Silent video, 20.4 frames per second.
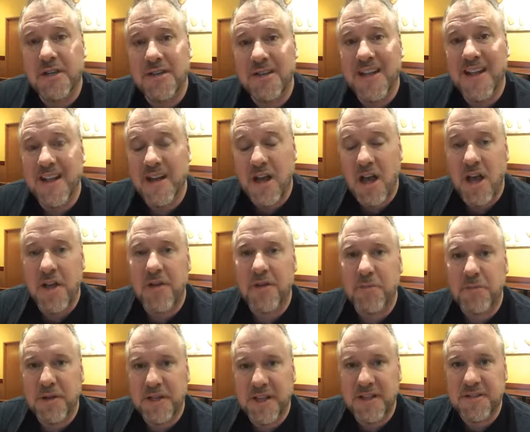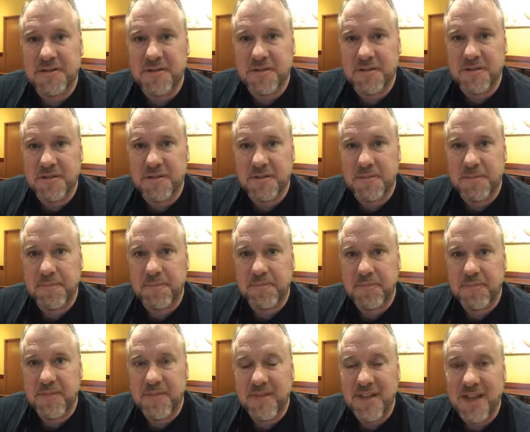in other places?
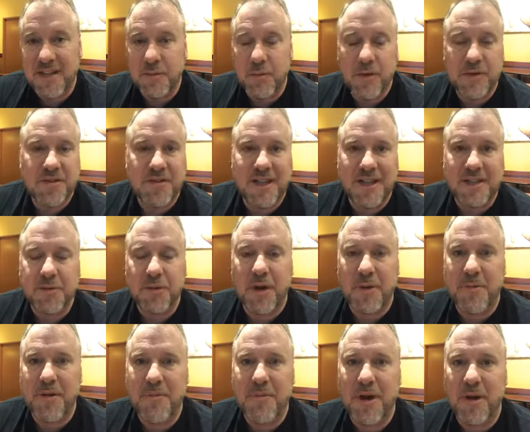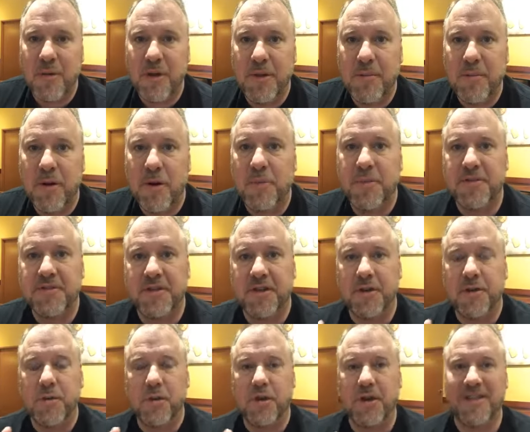That, that's what I mean by repurposing.
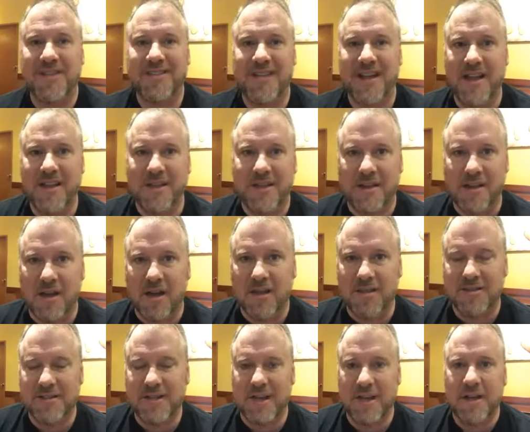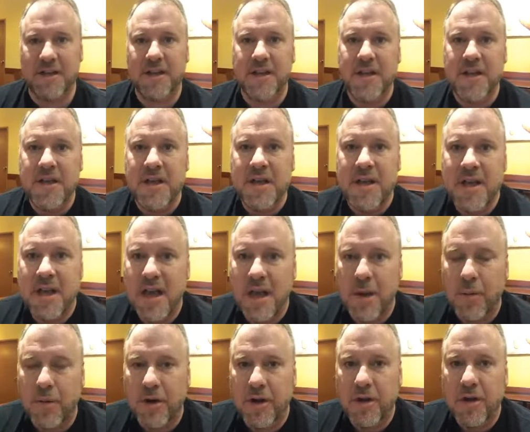We're going to take the content and
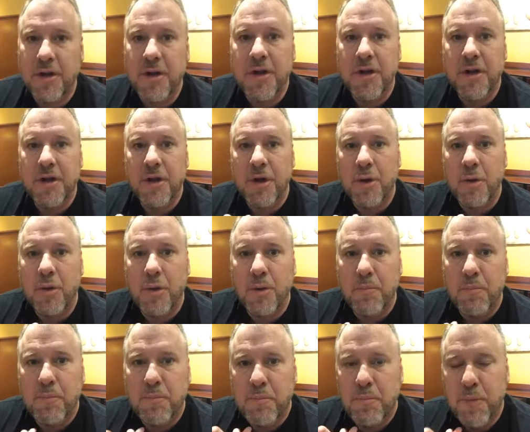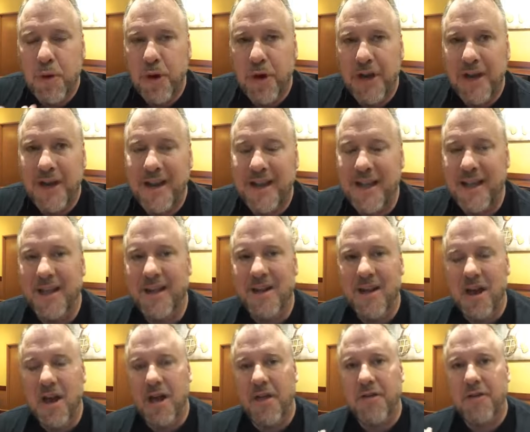we're going to put it in
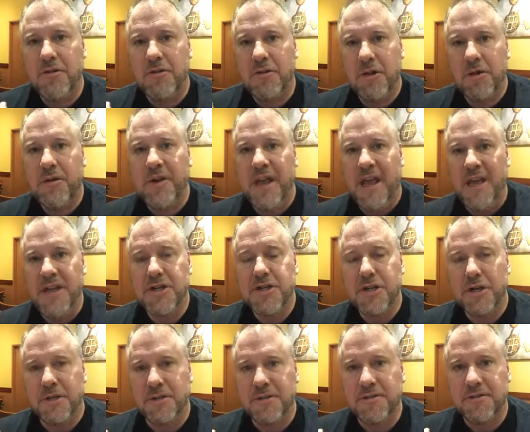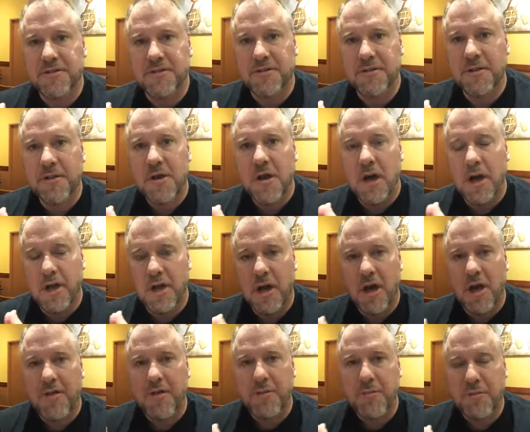other locations on
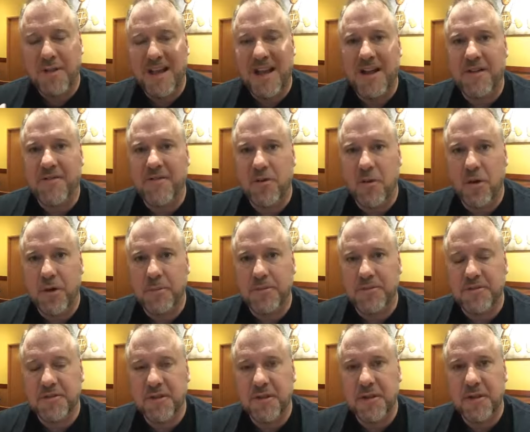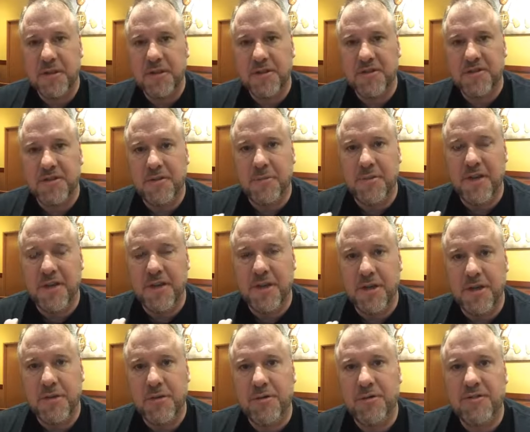other platforms to be
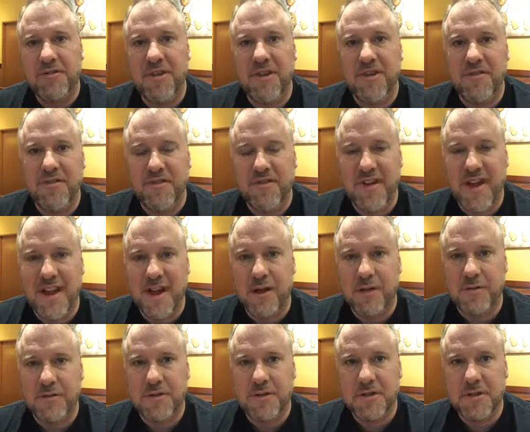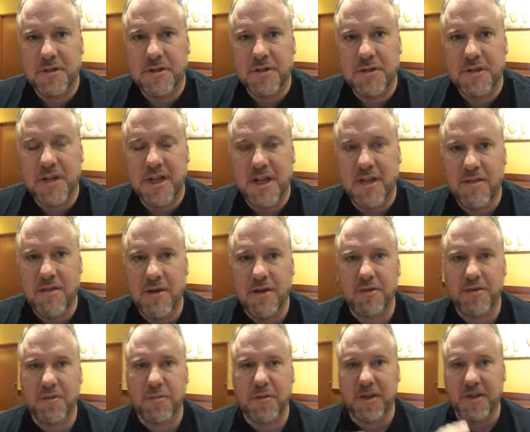used and found in those
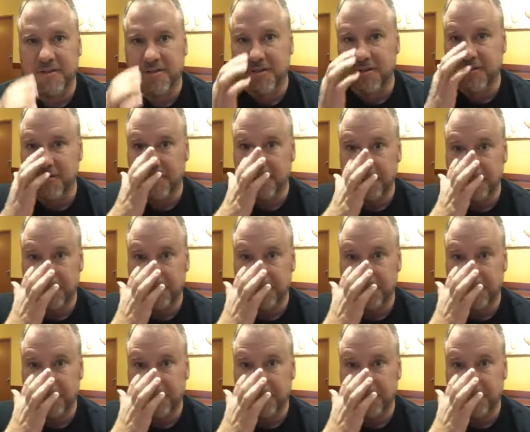places.